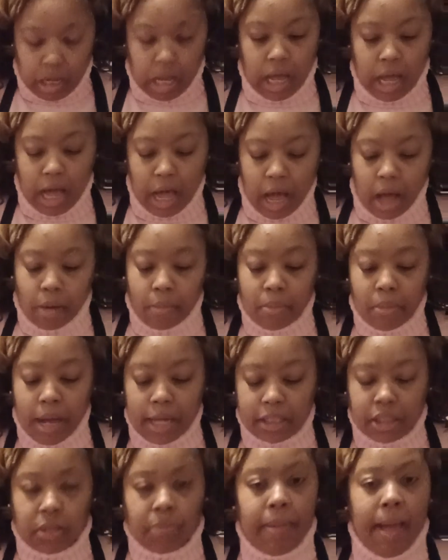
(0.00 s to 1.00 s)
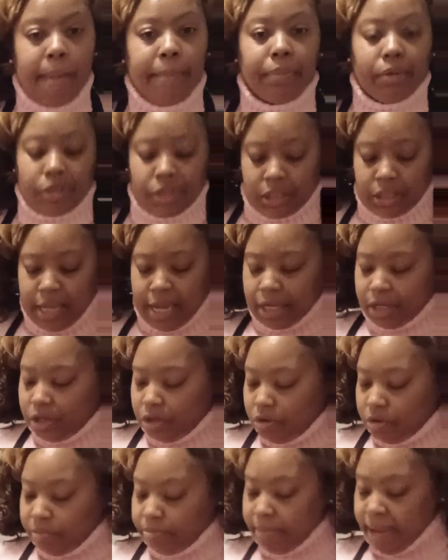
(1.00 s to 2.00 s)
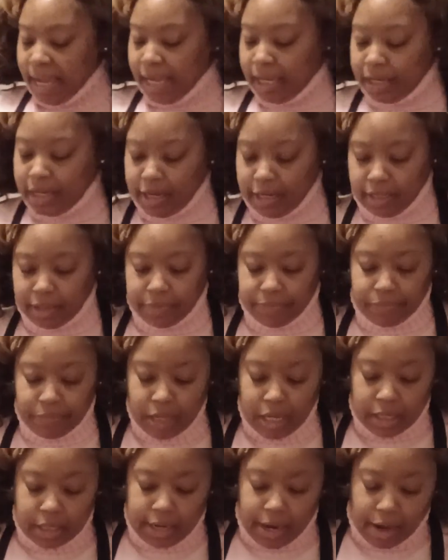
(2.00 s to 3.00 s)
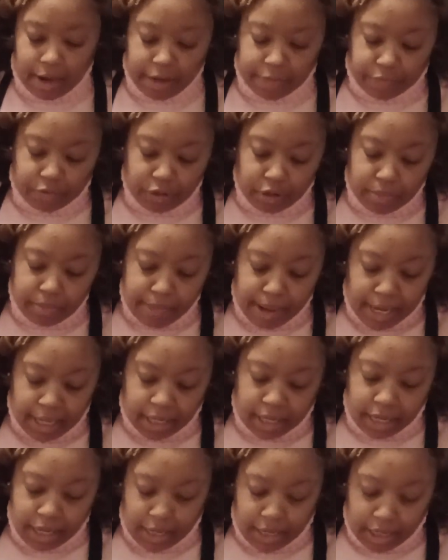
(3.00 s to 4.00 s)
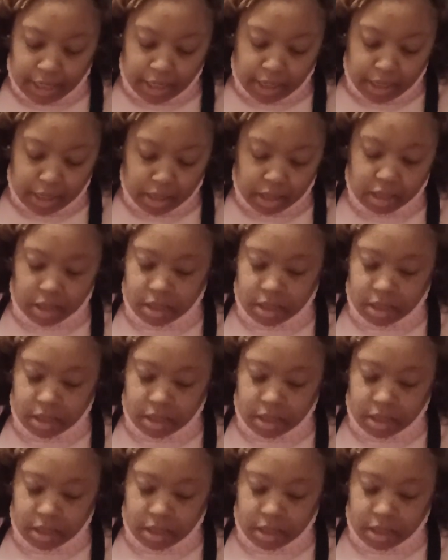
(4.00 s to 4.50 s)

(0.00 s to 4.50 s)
how much pepper steak you're making. Now, if you're making